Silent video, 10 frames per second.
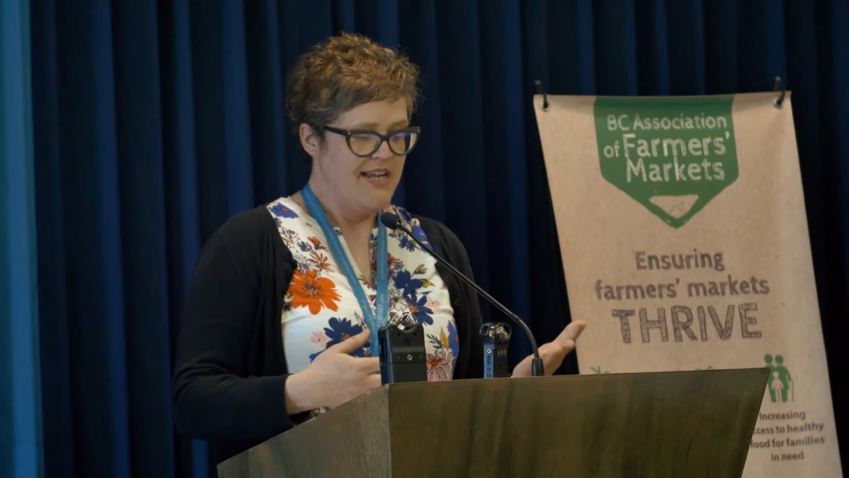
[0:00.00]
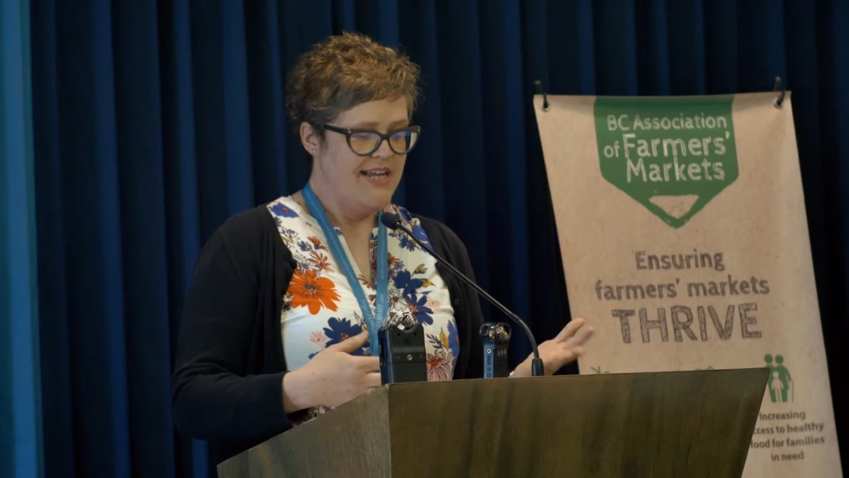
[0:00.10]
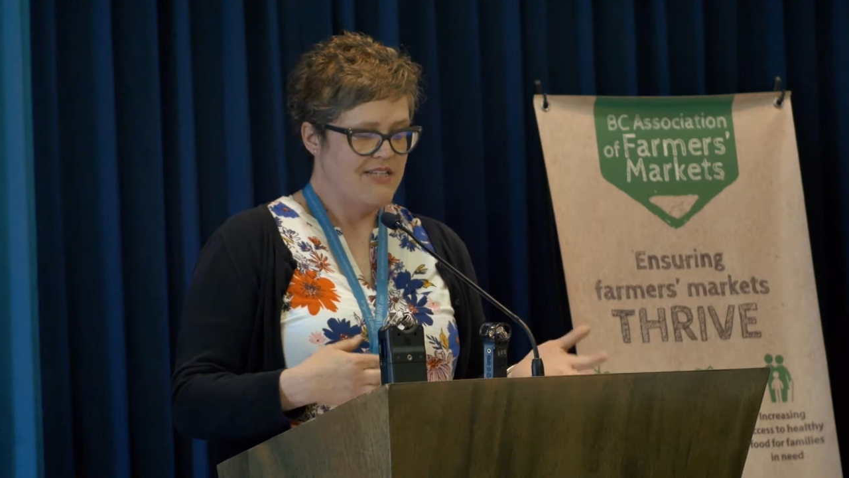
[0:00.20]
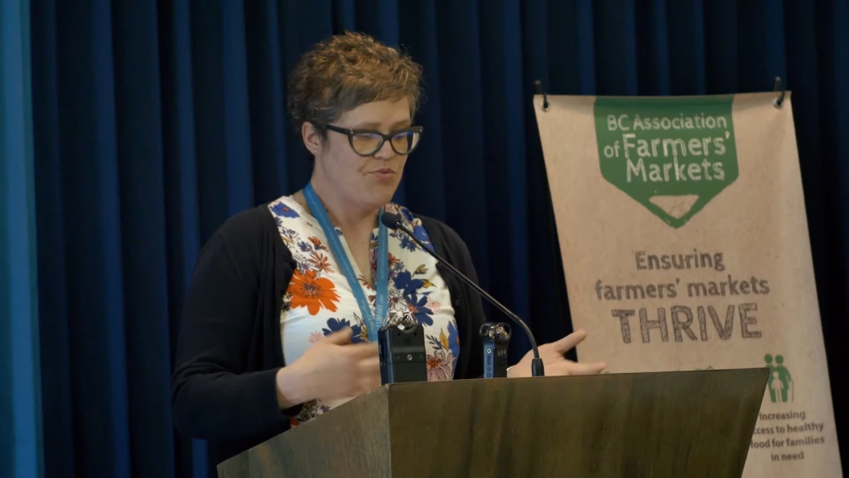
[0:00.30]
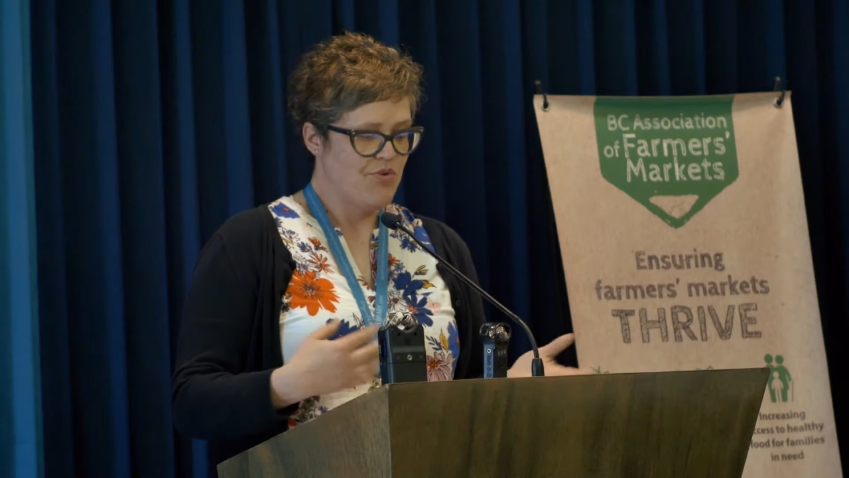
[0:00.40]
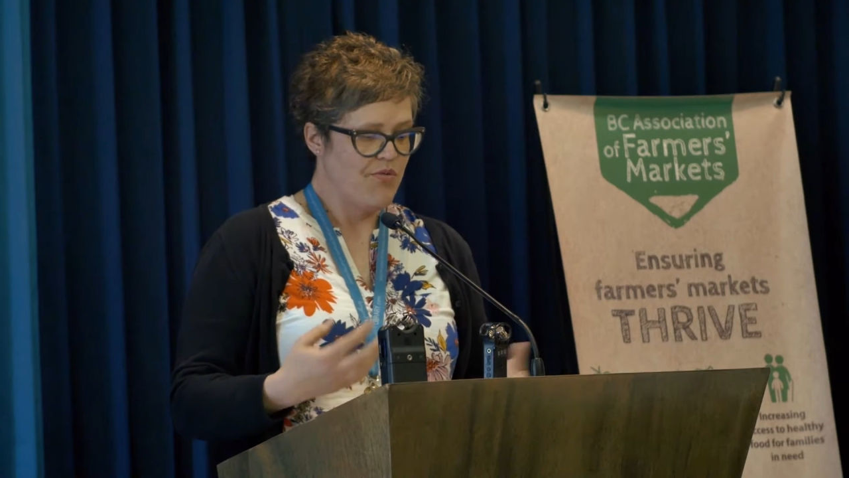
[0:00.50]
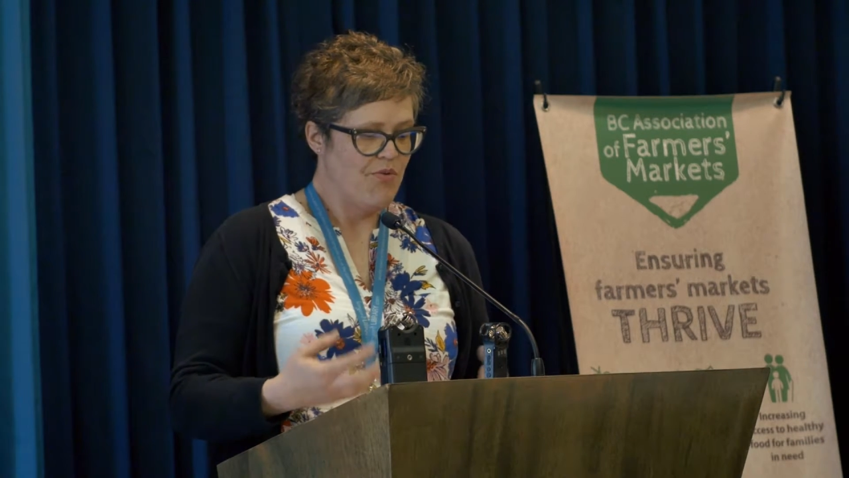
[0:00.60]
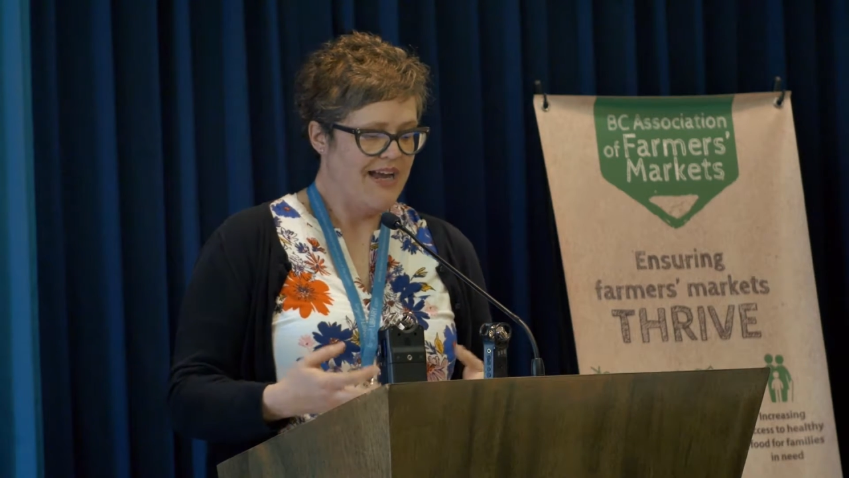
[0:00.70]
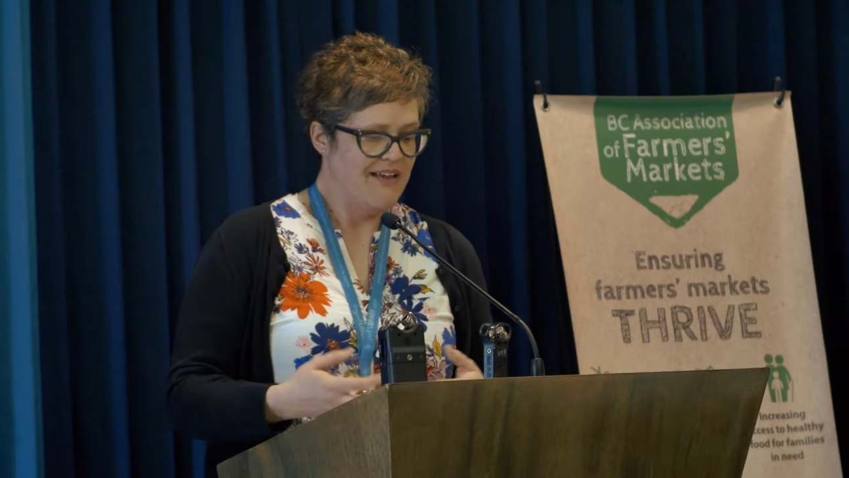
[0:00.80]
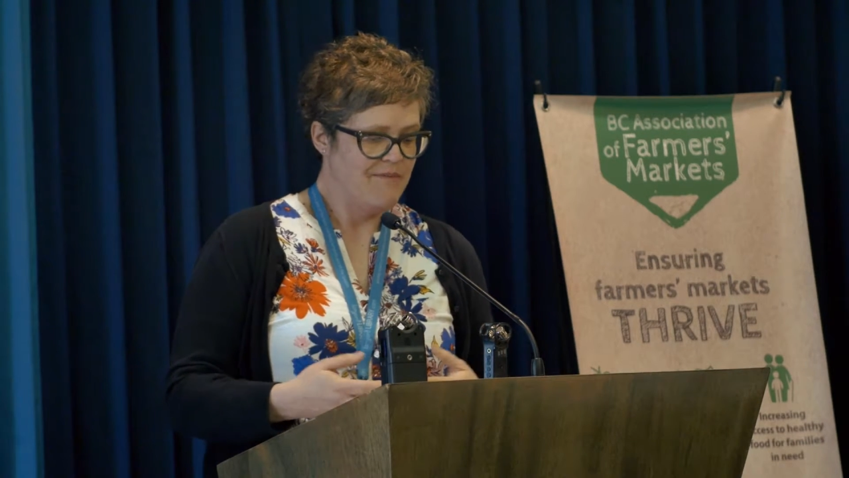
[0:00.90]
is
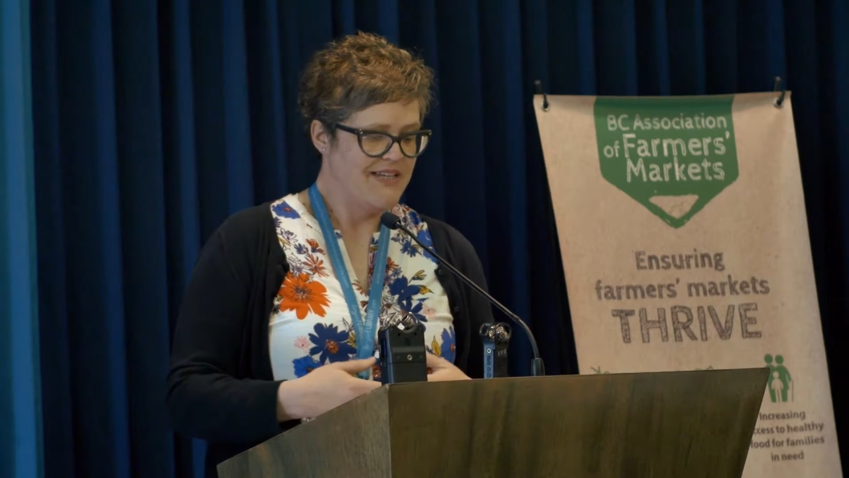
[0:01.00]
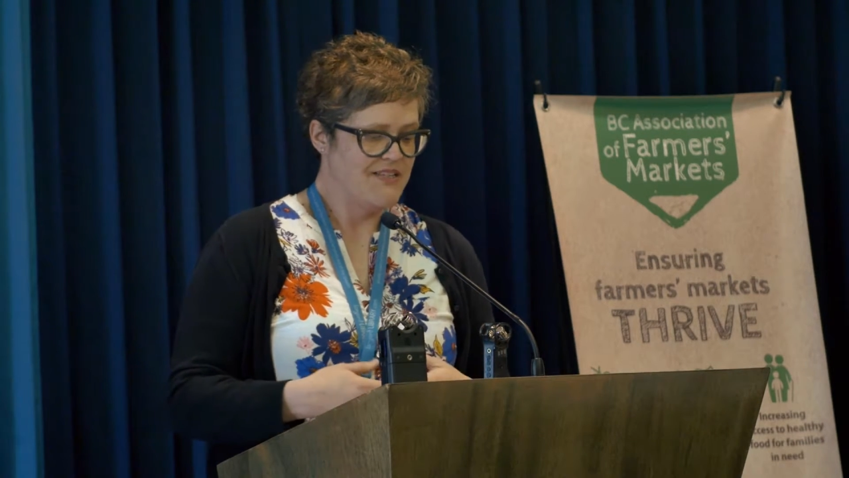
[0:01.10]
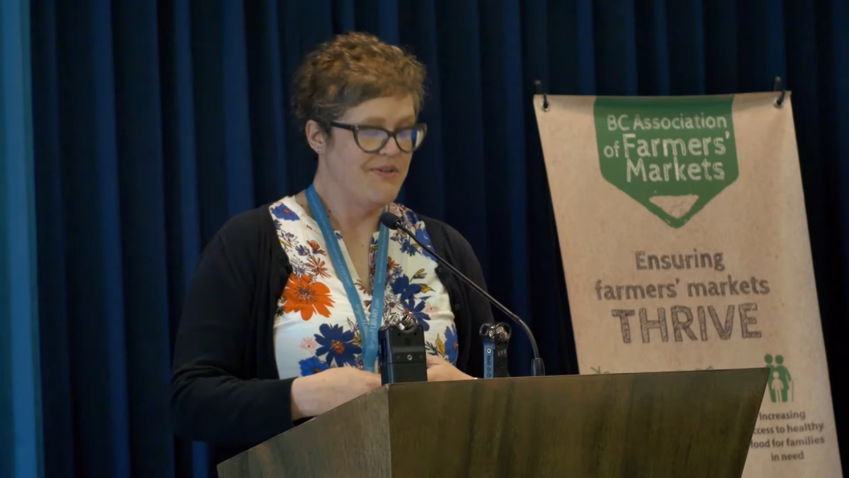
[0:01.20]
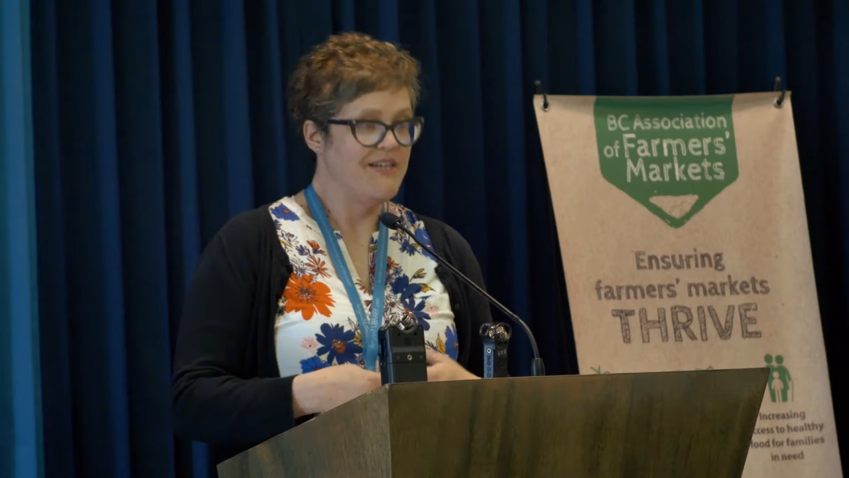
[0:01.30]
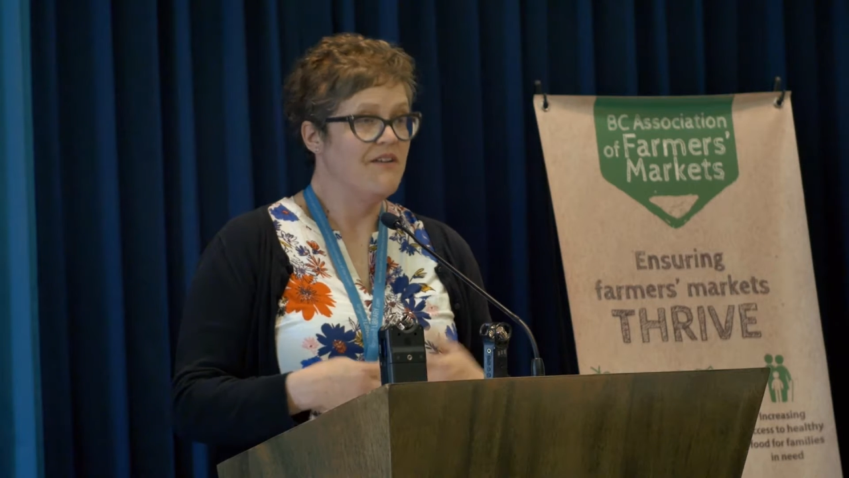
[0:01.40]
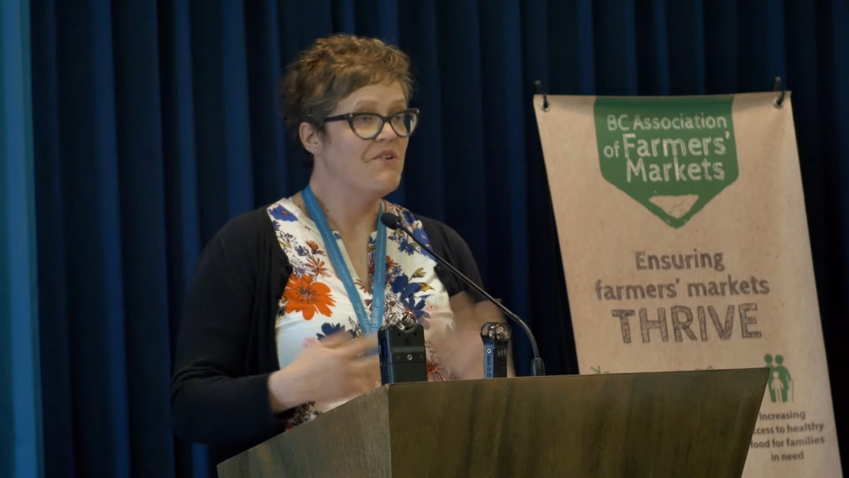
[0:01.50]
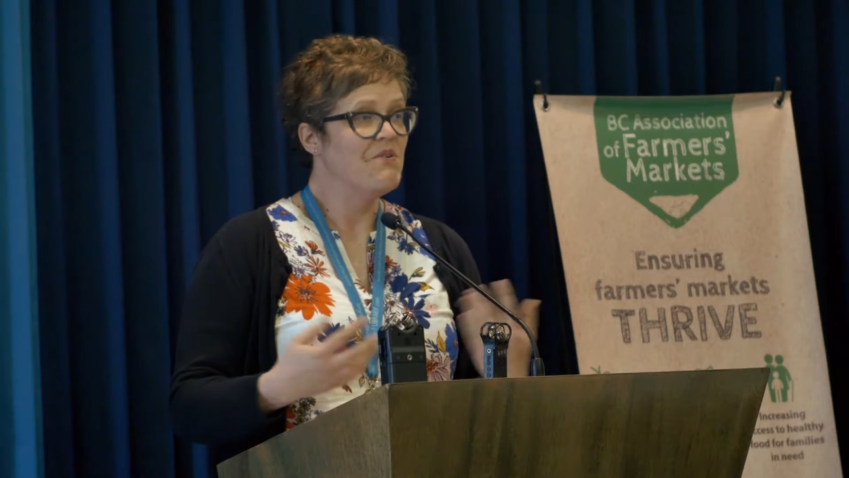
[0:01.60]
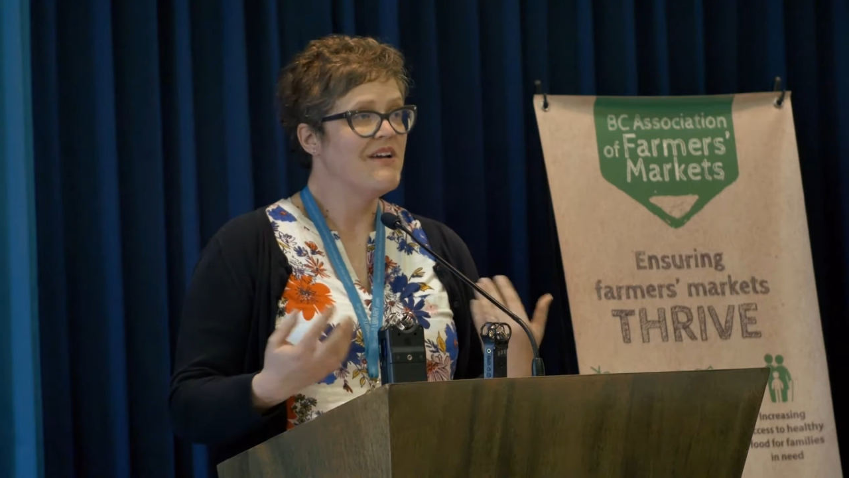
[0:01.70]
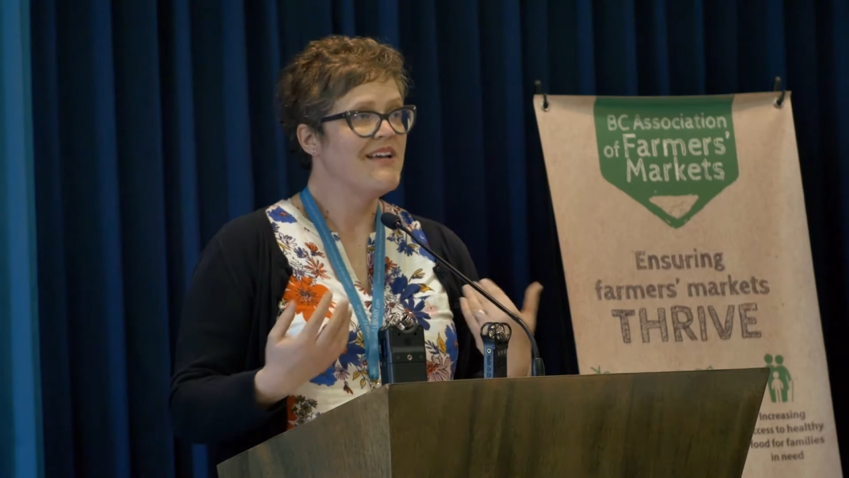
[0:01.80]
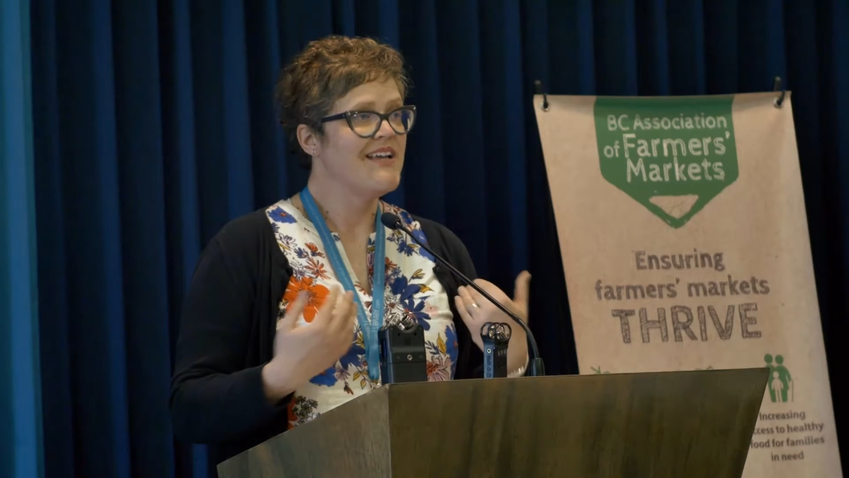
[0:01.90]
worthwhile because we know